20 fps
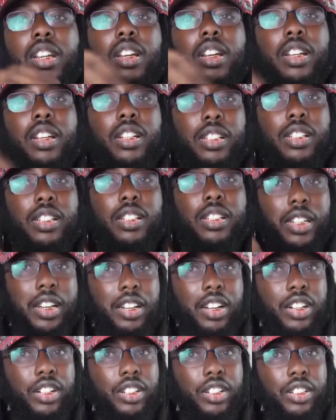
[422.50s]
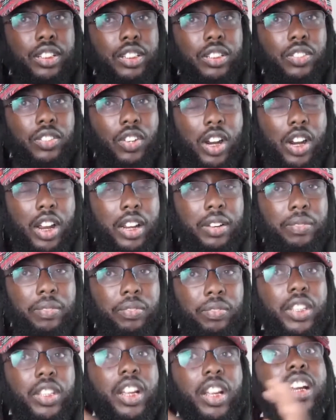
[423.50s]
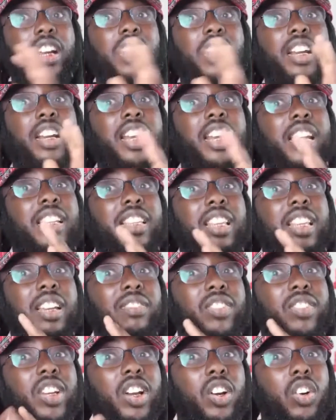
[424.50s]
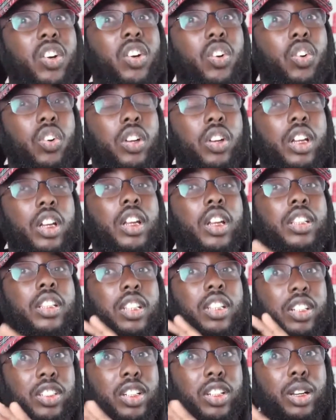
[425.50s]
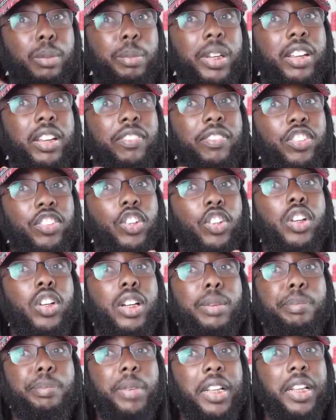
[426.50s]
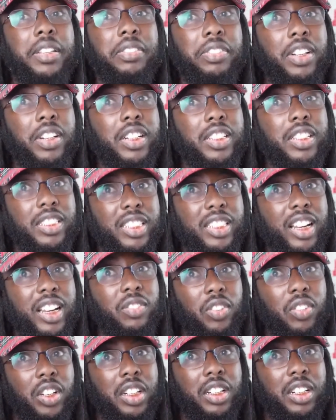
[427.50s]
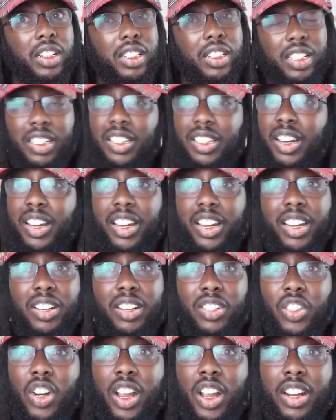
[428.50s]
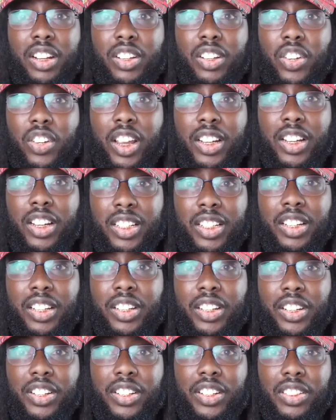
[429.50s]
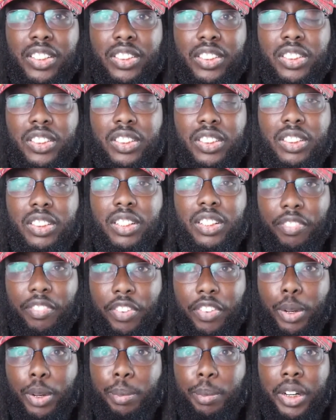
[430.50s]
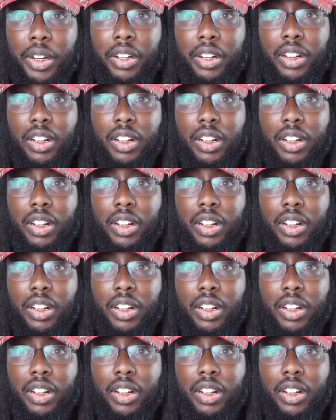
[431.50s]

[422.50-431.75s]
10 years, right? They're gonna let them go. There's gonna be a few of them motherfuckers that run because they ain't trying to do that 10 years. You feel me?